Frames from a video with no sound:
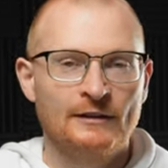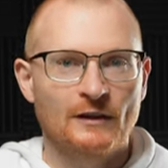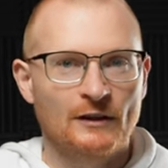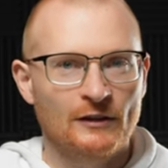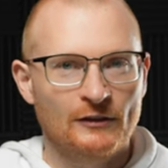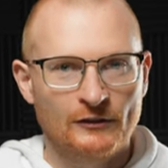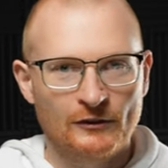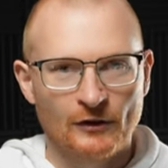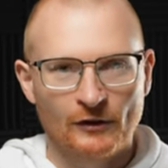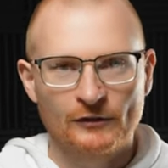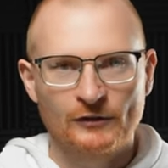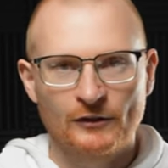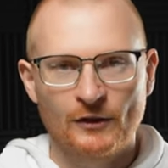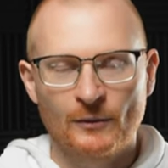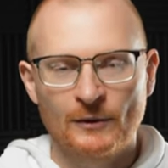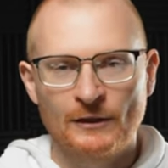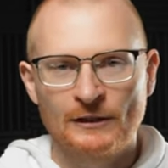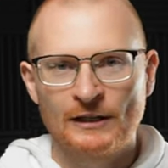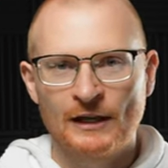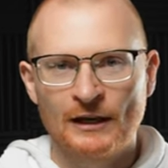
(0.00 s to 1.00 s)
stocks
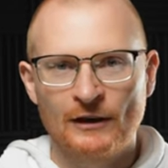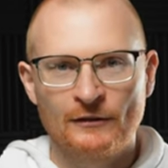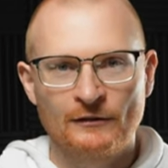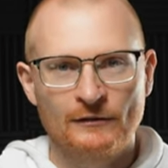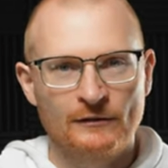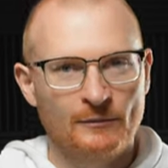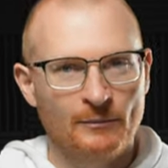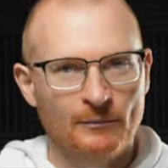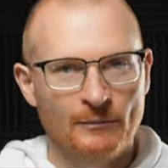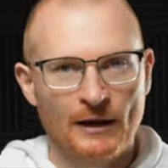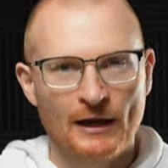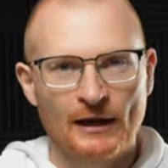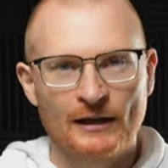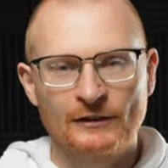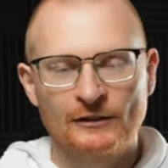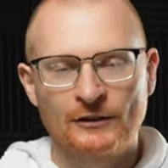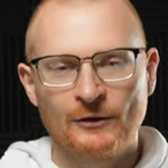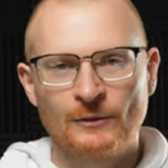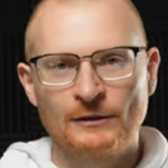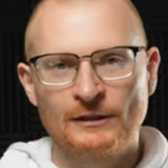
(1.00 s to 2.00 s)
going down,
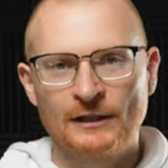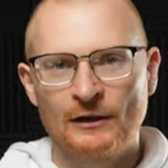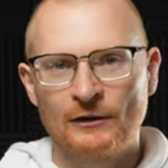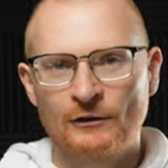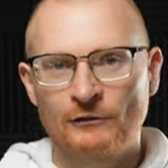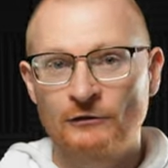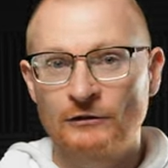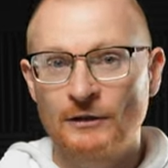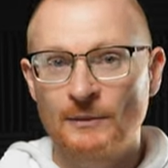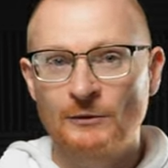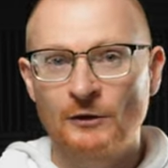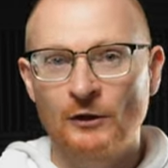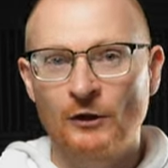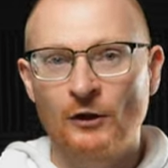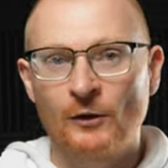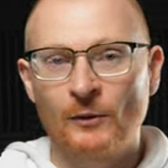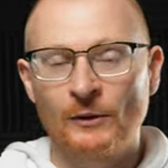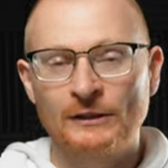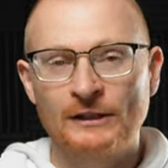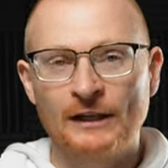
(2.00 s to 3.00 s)
markets going down, crypto
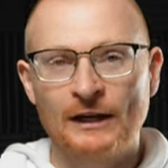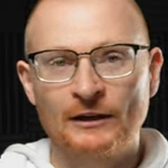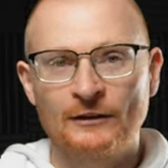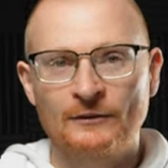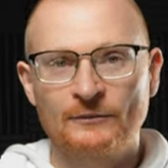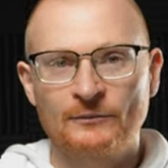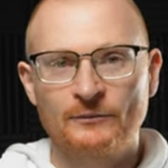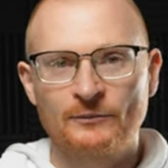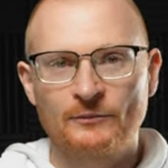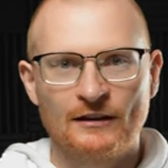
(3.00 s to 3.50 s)
going down,